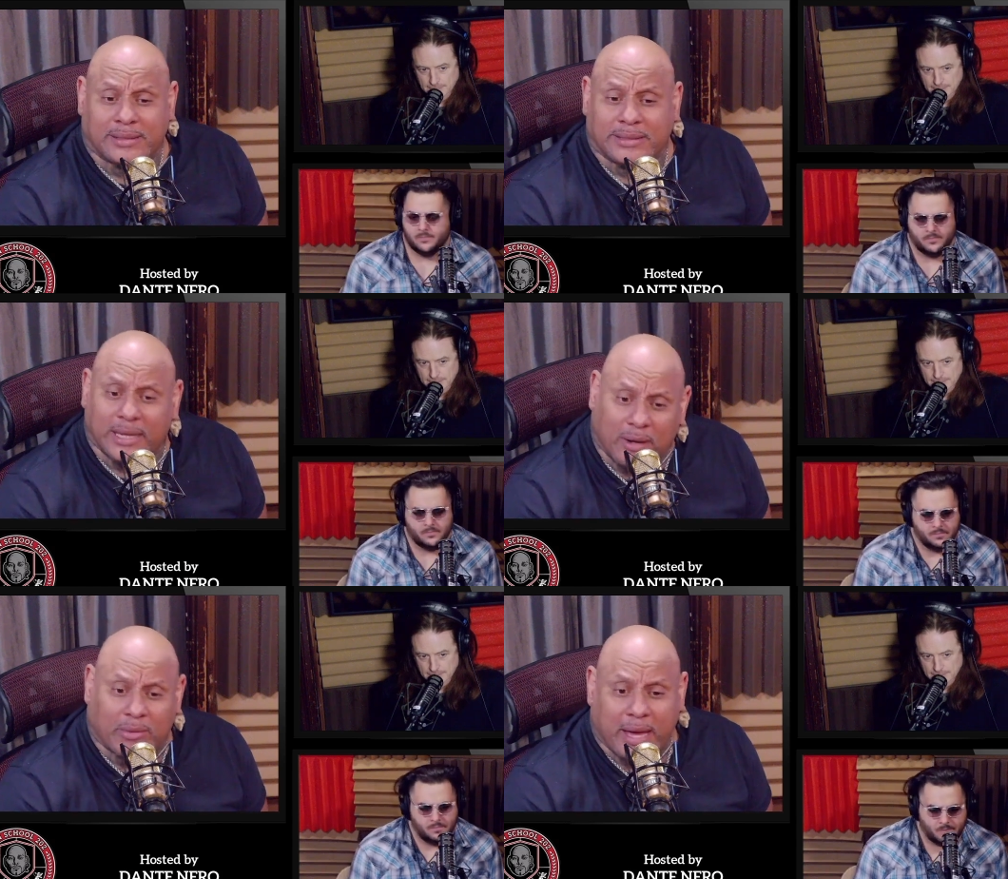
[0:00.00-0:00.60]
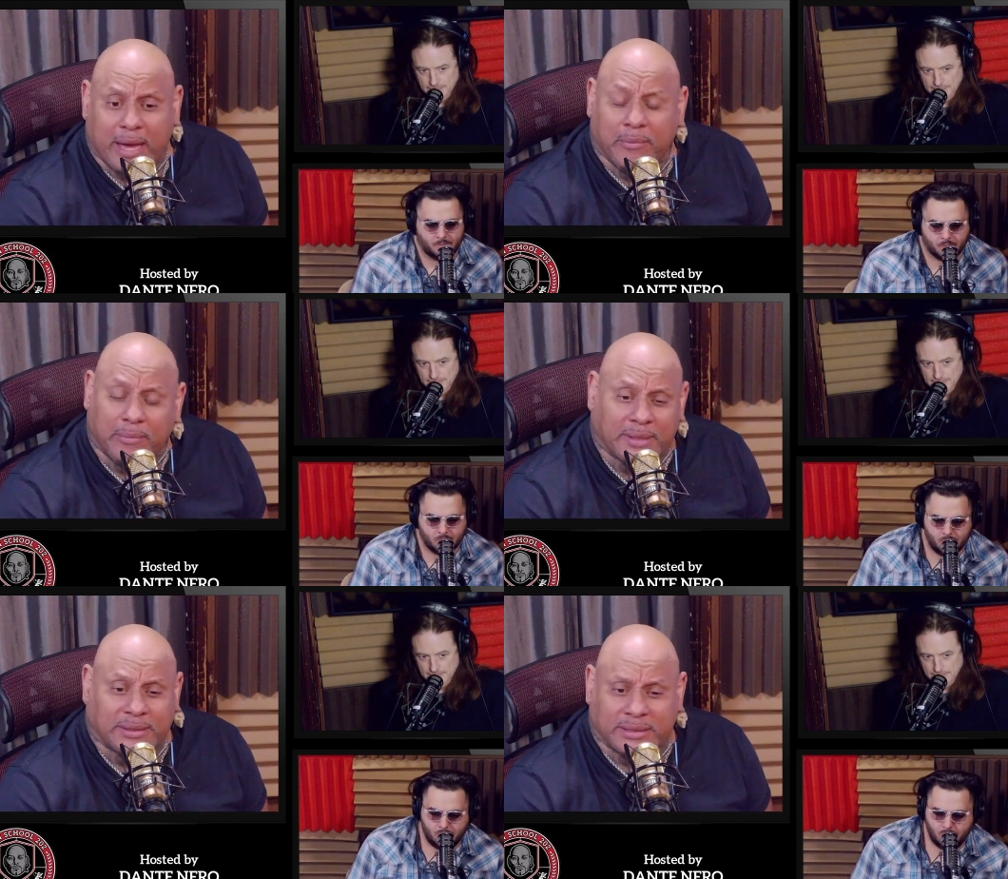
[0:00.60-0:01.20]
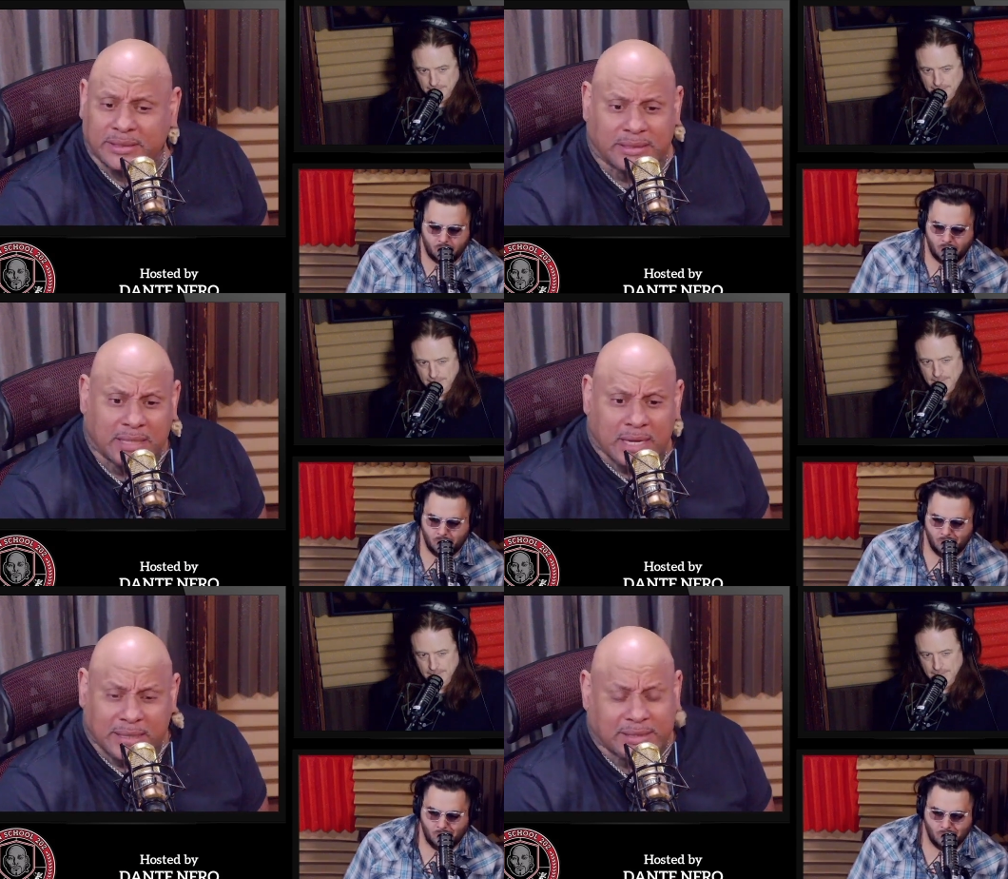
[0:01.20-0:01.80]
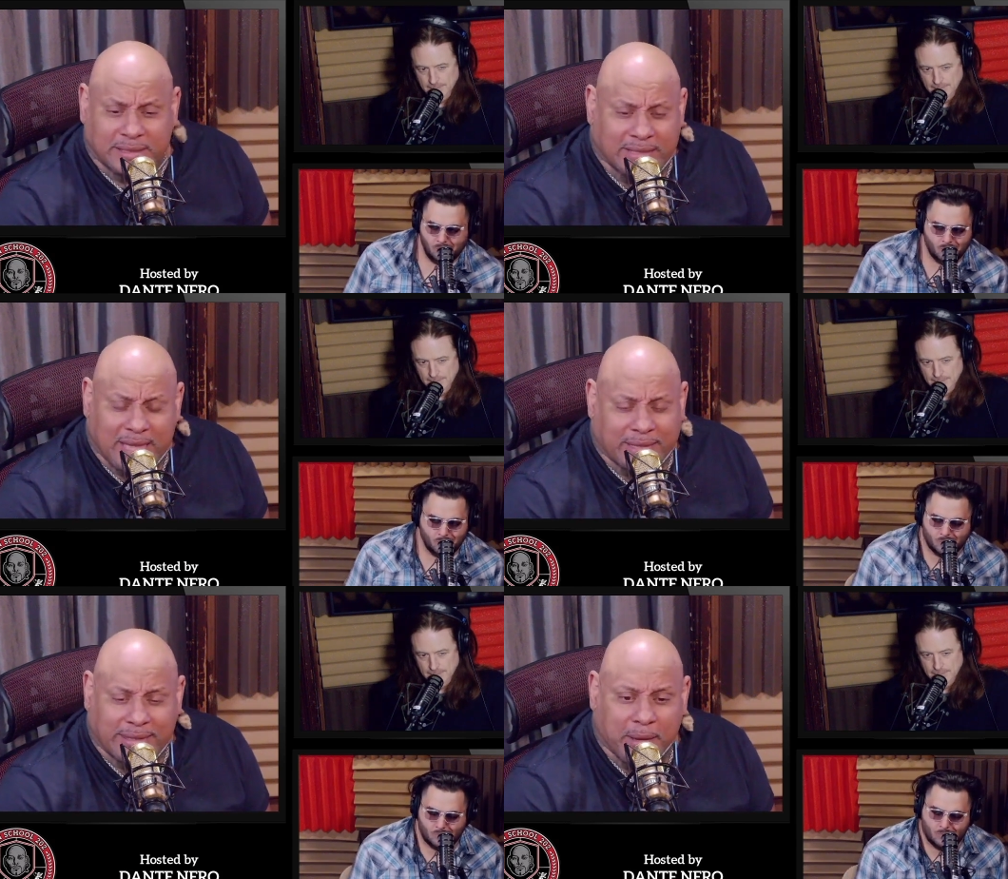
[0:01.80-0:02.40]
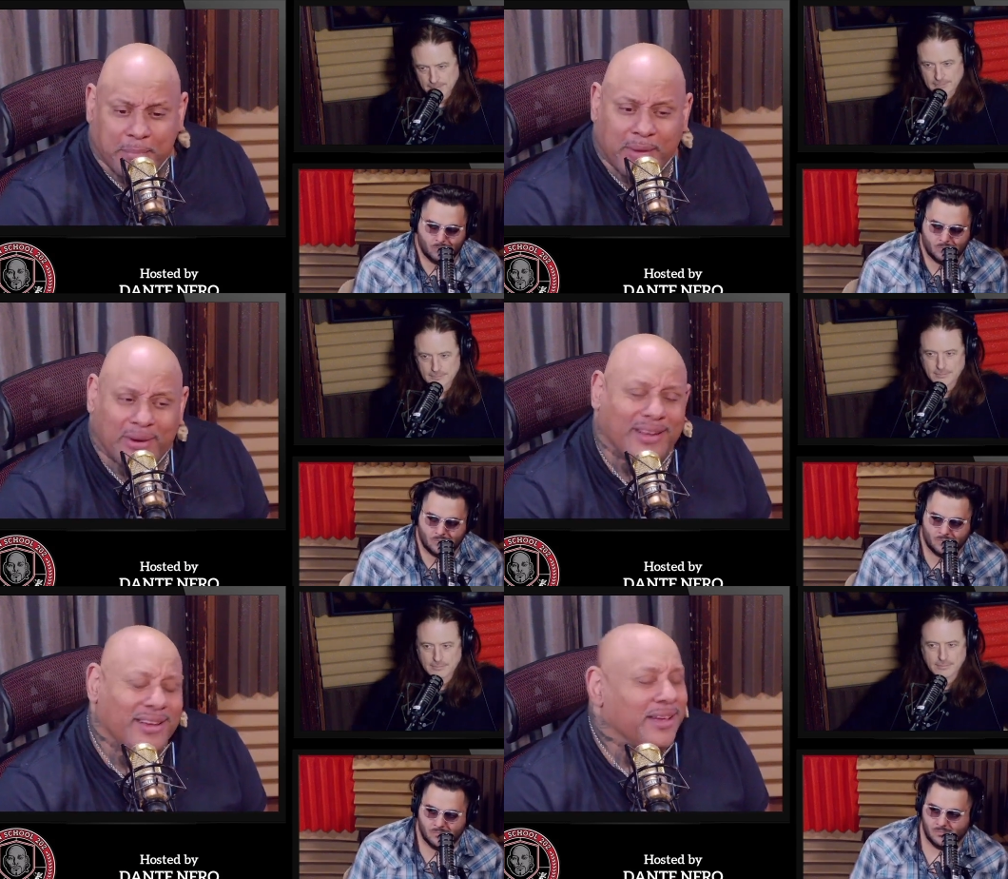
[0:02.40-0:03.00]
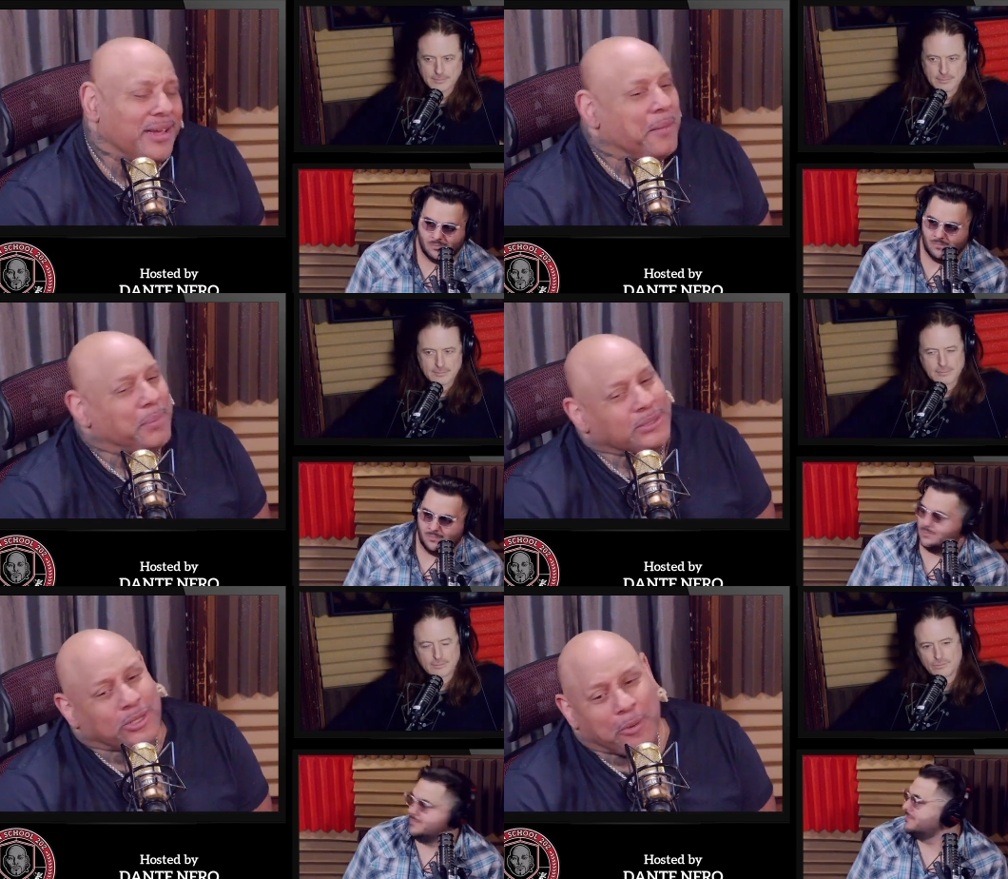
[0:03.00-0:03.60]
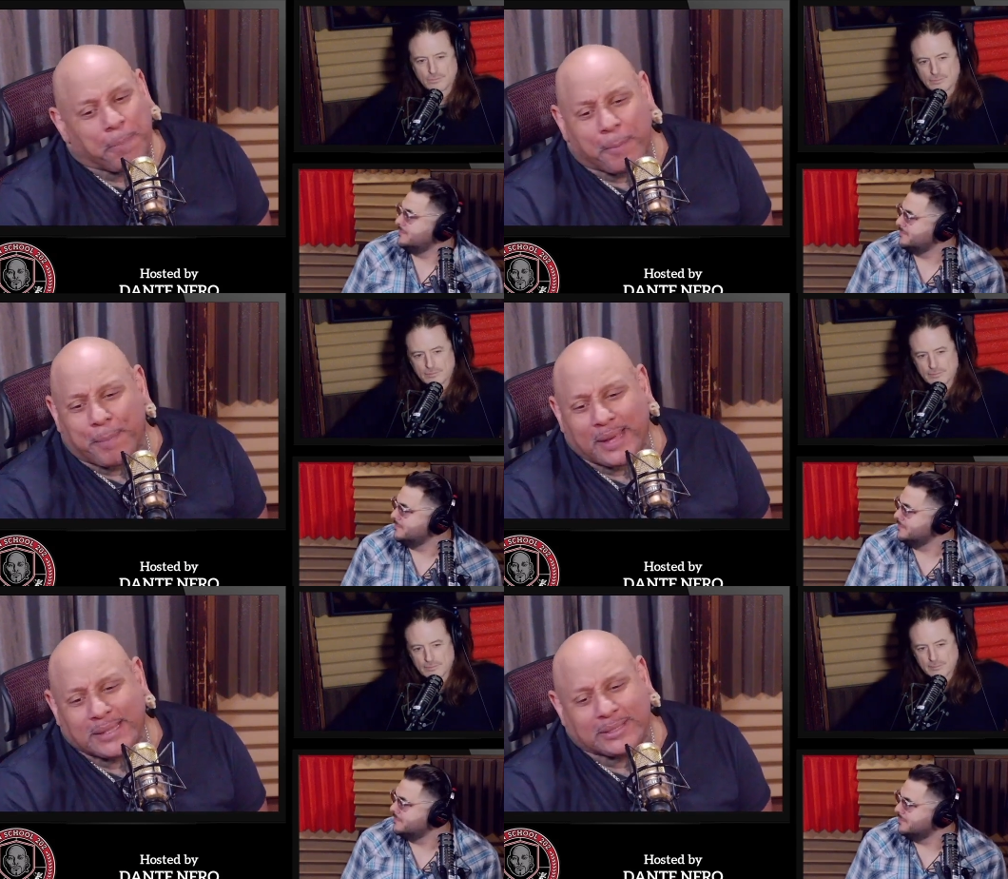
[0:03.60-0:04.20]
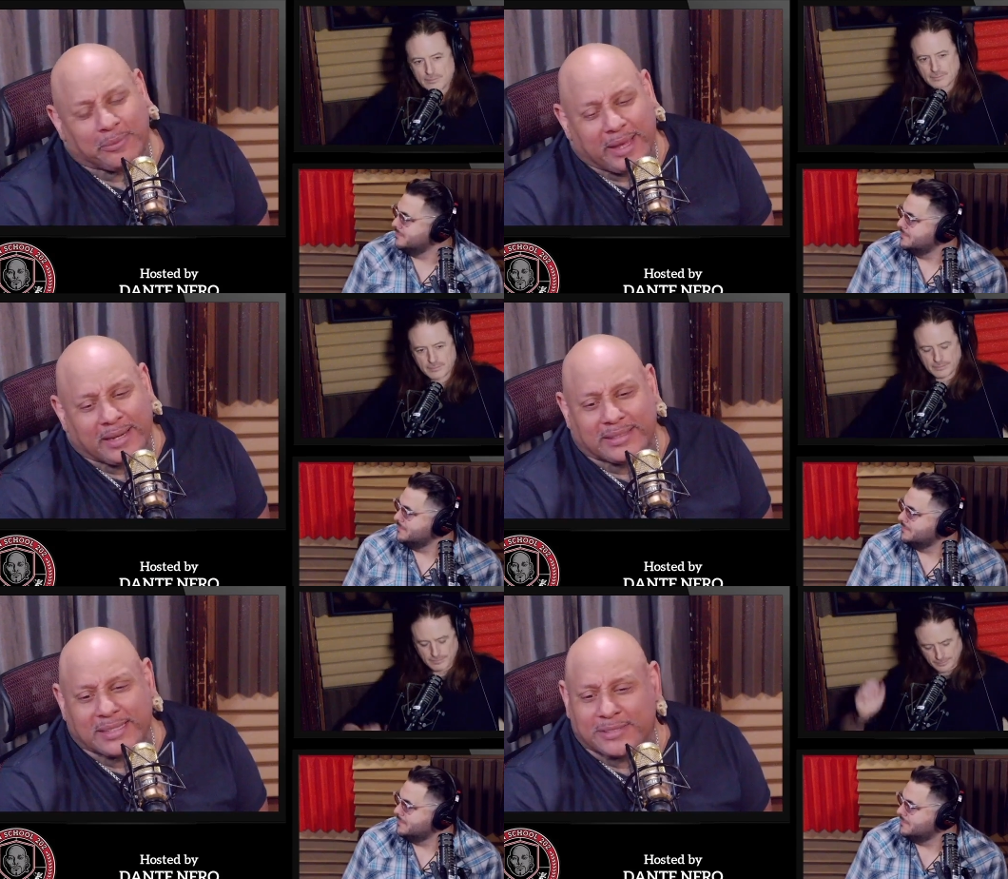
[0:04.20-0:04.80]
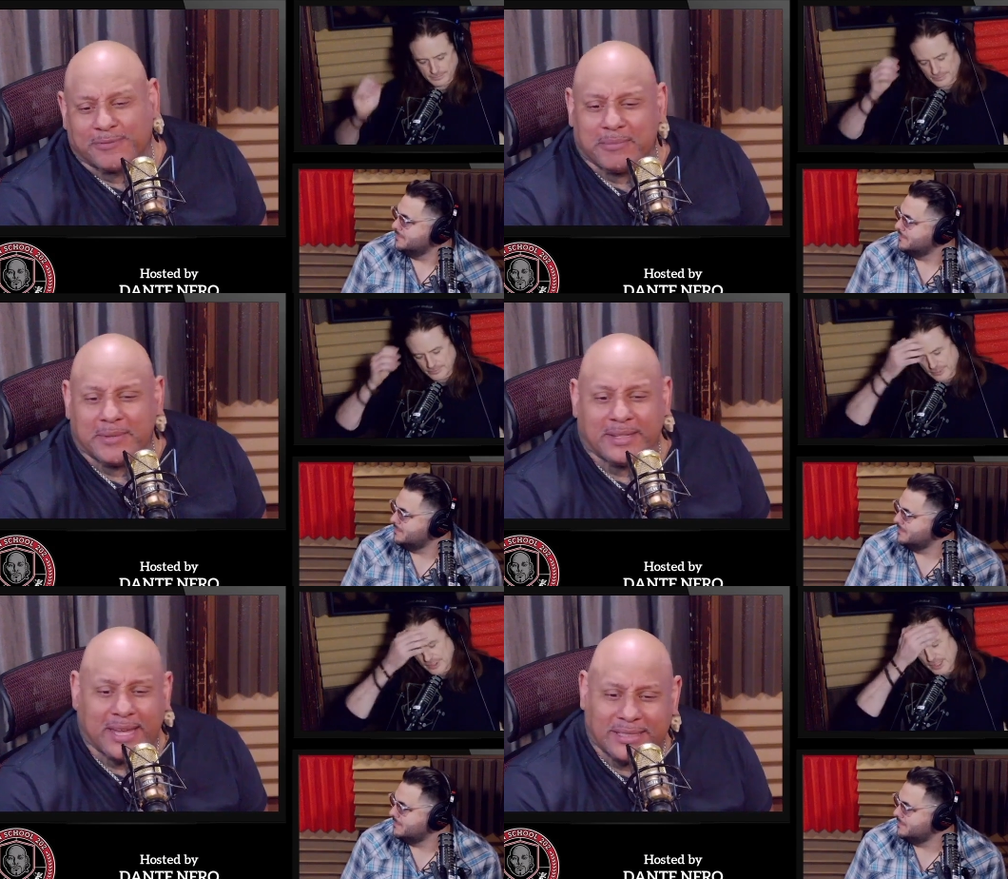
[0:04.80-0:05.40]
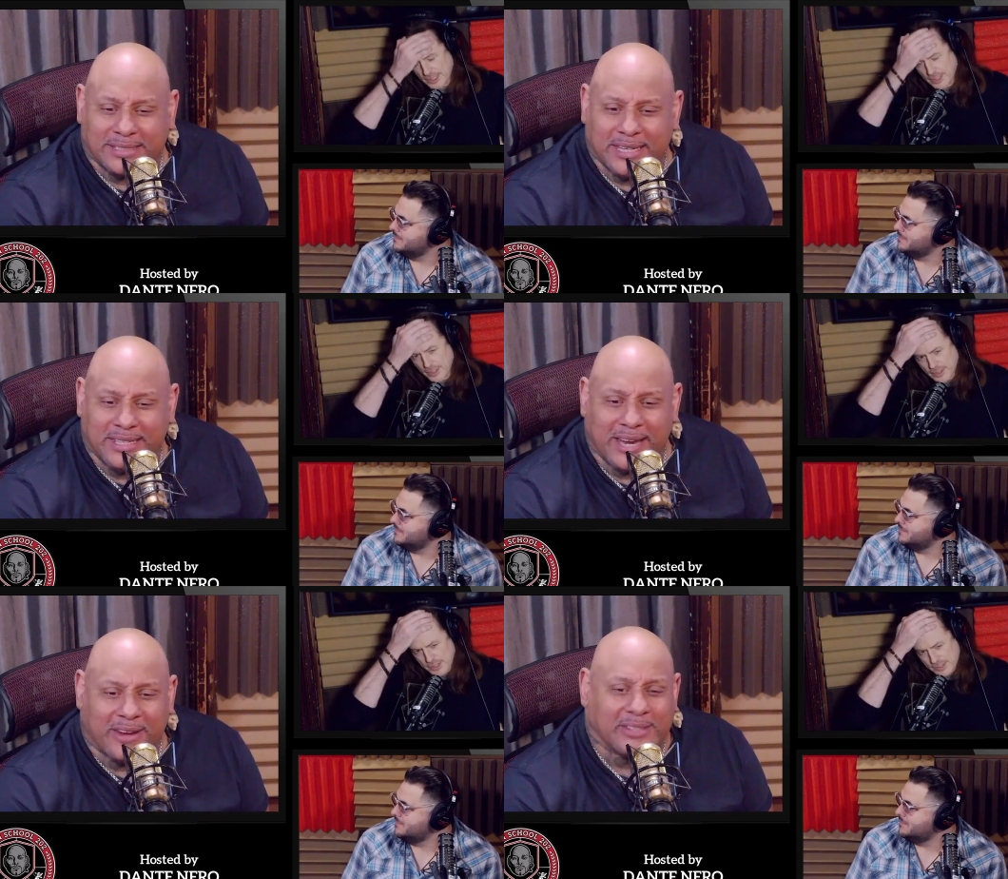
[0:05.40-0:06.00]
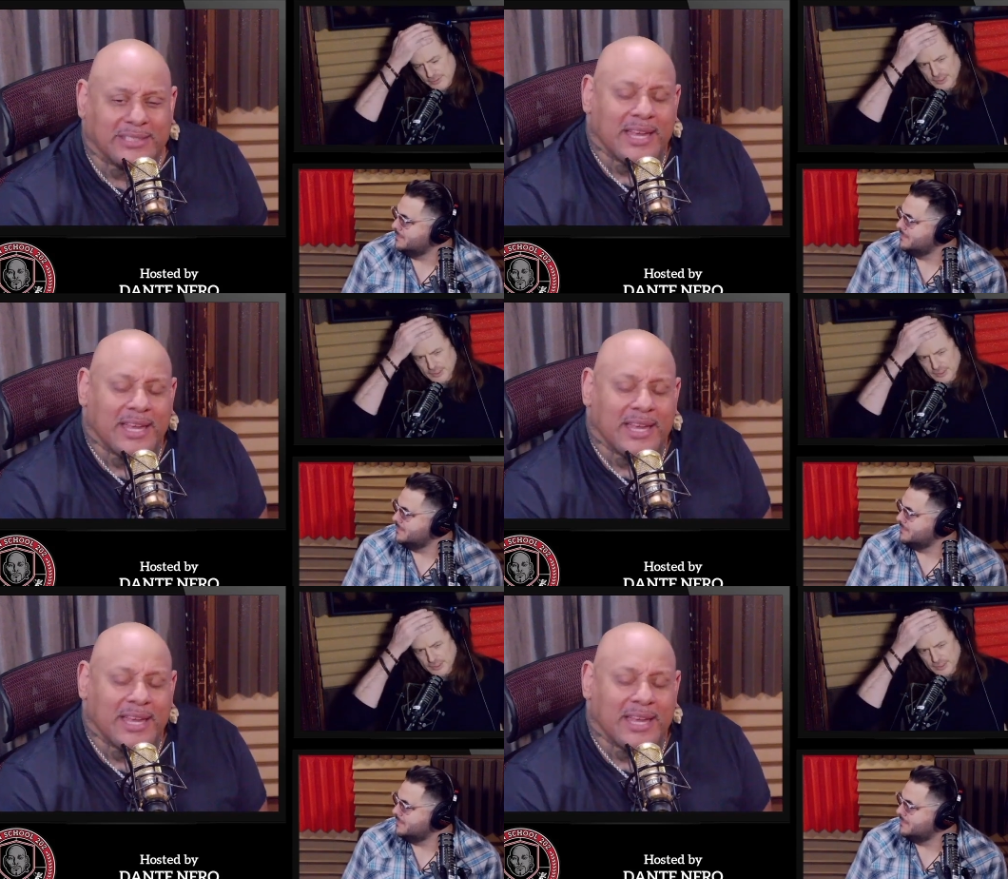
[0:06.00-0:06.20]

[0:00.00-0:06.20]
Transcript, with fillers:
Speaker 1: of said, okay, this is this is not the America but you perpetuated this from the for Nixon years.